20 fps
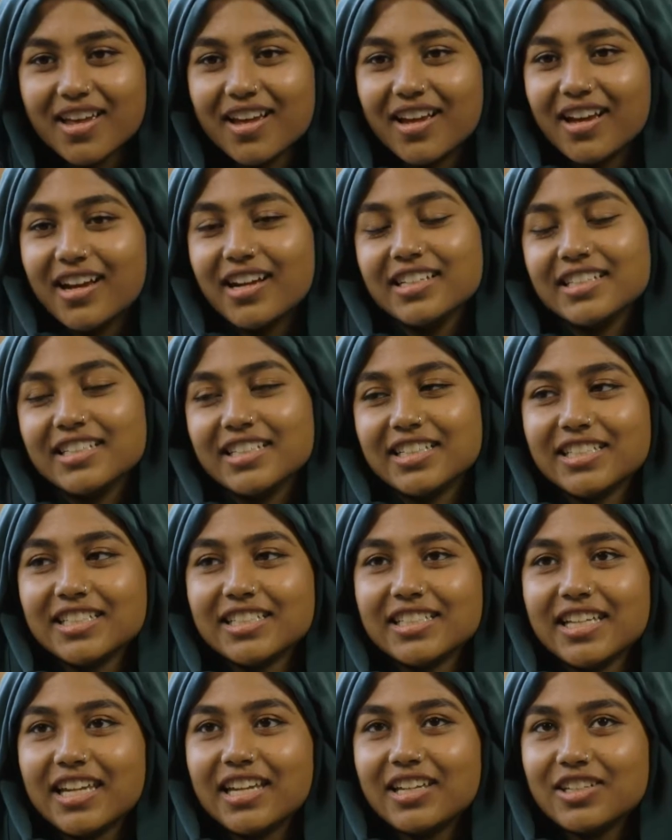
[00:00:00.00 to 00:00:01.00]
I didn't
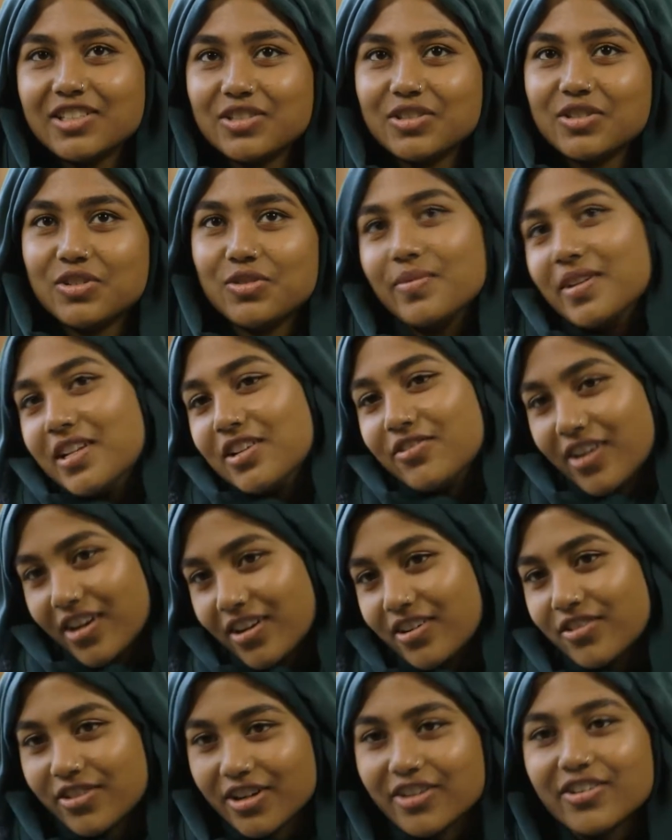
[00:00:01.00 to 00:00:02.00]
take too many
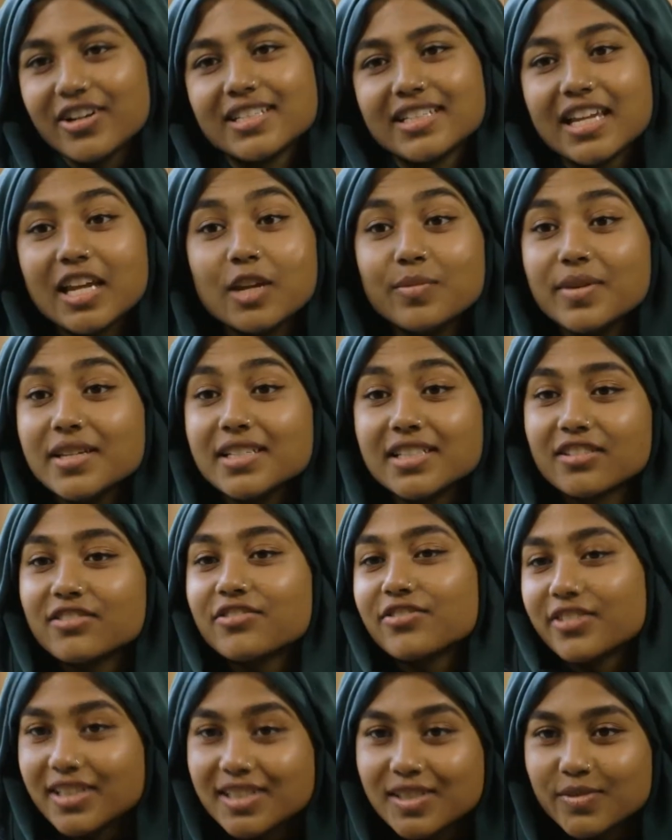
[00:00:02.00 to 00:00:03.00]
rigorous APs in the
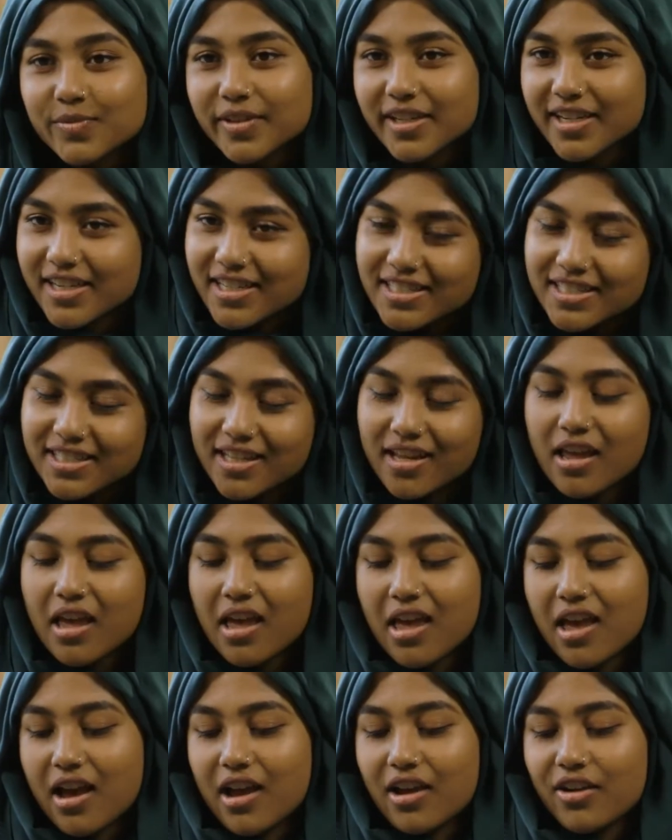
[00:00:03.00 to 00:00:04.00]
first place.
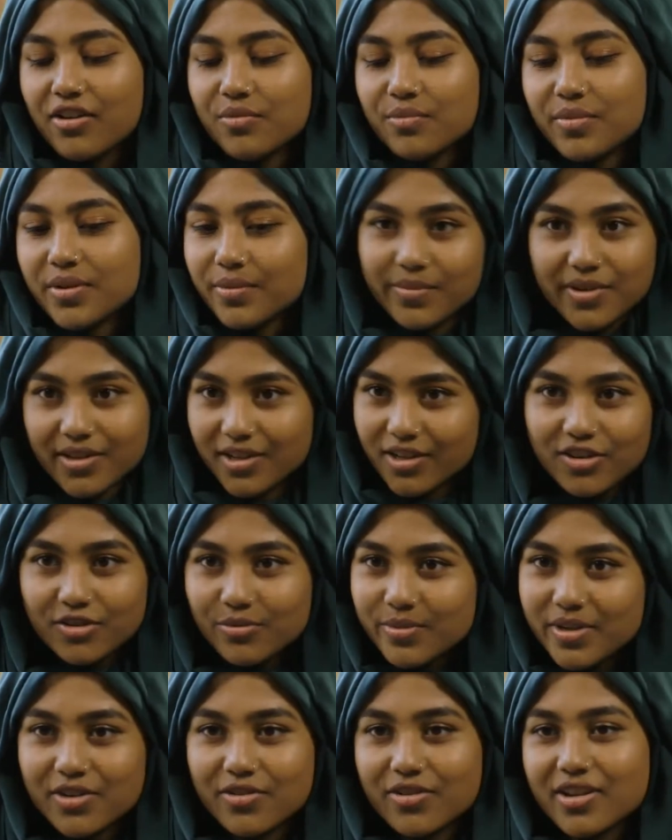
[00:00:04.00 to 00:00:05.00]
But it'll
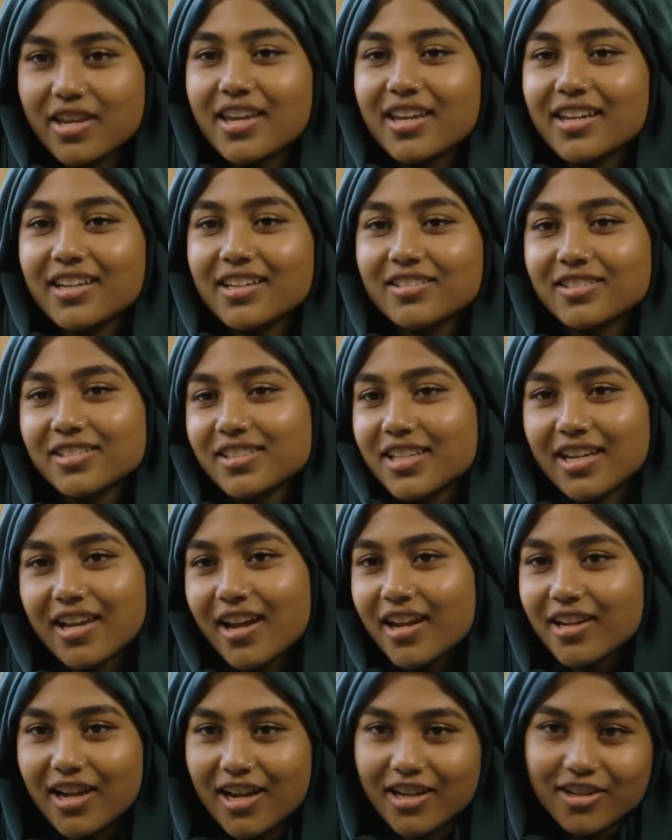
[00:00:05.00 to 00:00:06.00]
be okay. It's like
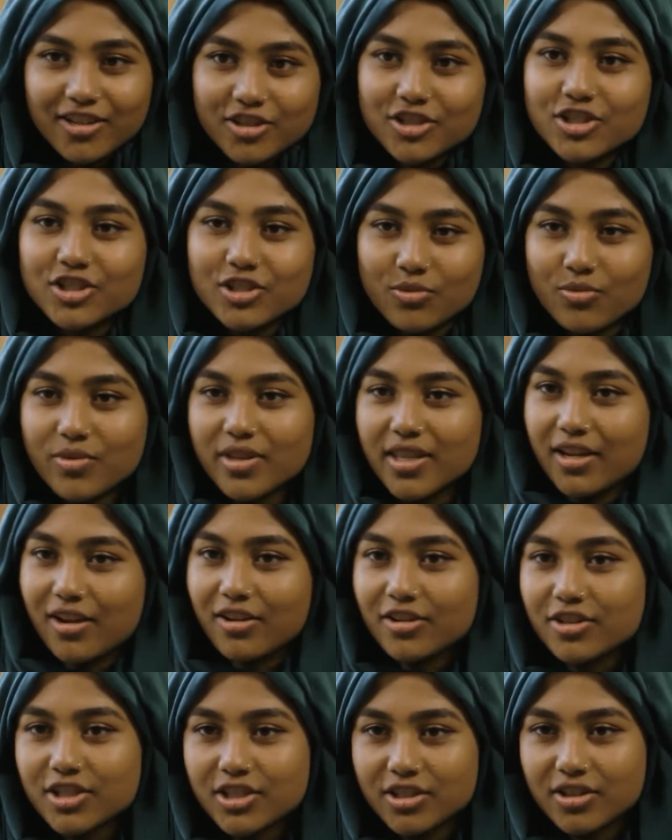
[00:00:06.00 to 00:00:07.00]
I understood what they
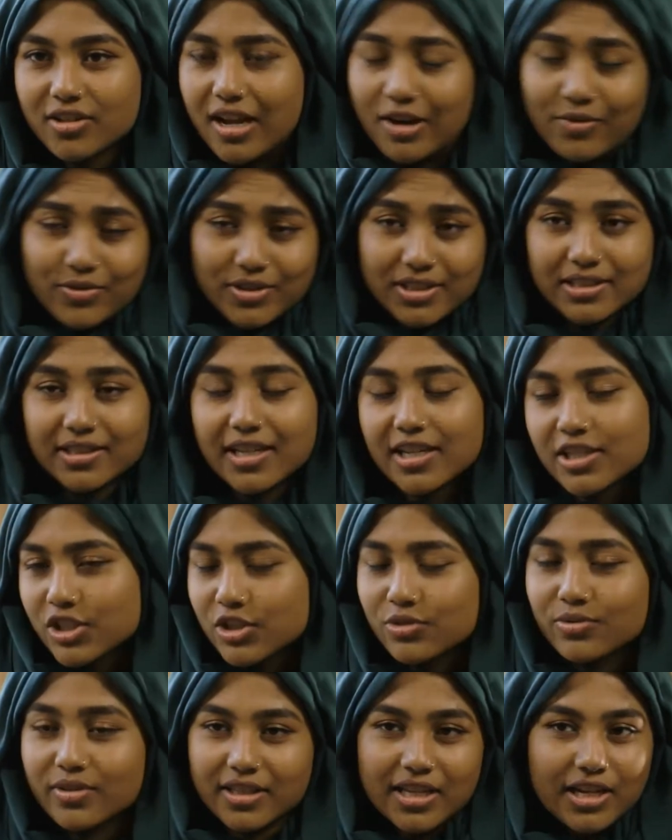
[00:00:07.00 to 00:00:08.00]
understood. I was in
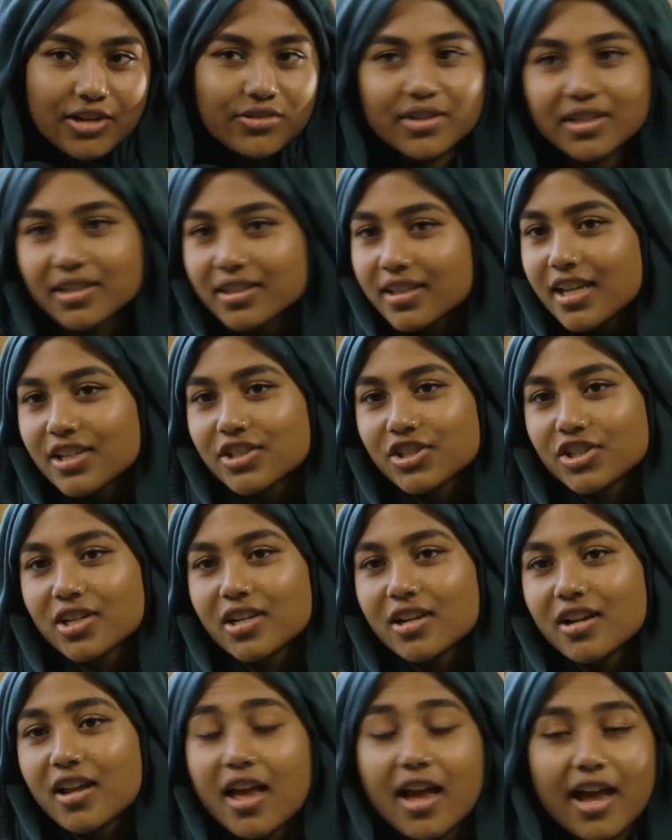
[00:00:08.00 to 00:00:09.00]
lecture when they were in
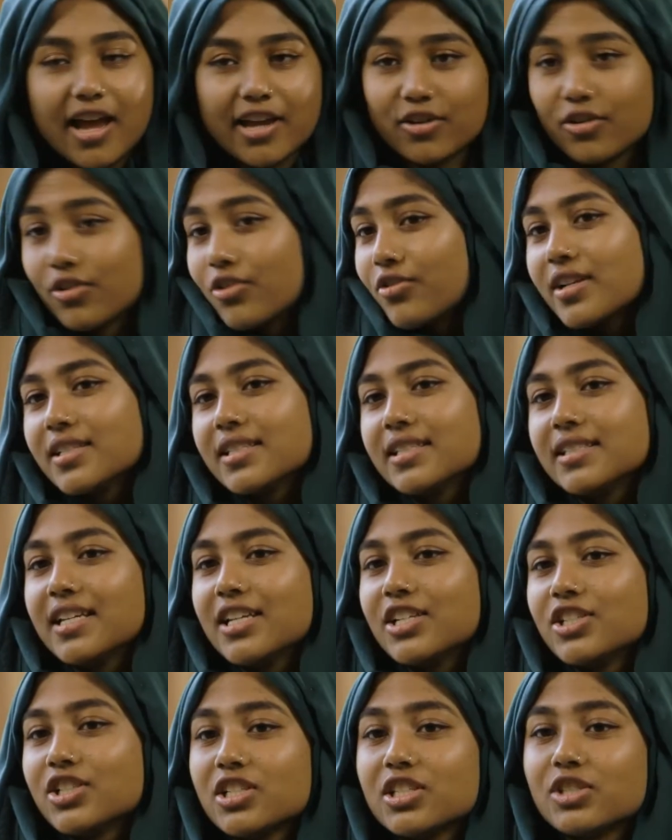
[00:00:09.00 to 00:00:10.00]
lecture. I go to
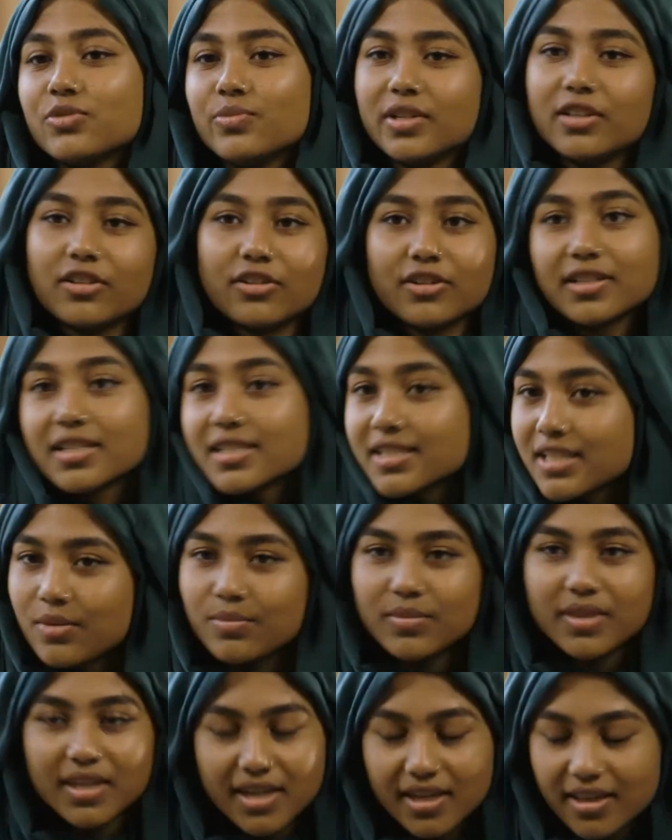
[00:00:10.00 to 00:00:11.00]
recitations, we learned the
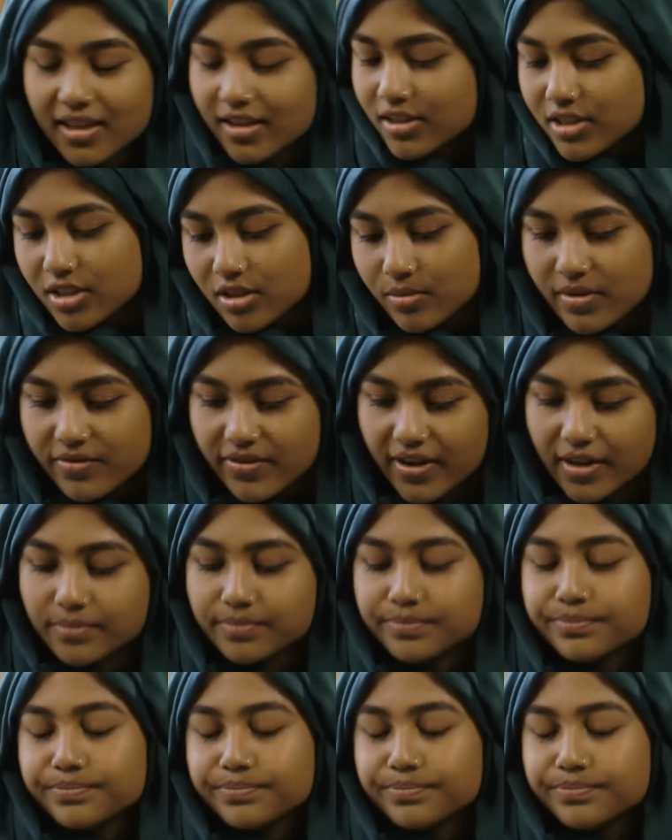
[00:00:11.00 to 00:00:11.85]
same thing. Like, it's gonna be fine.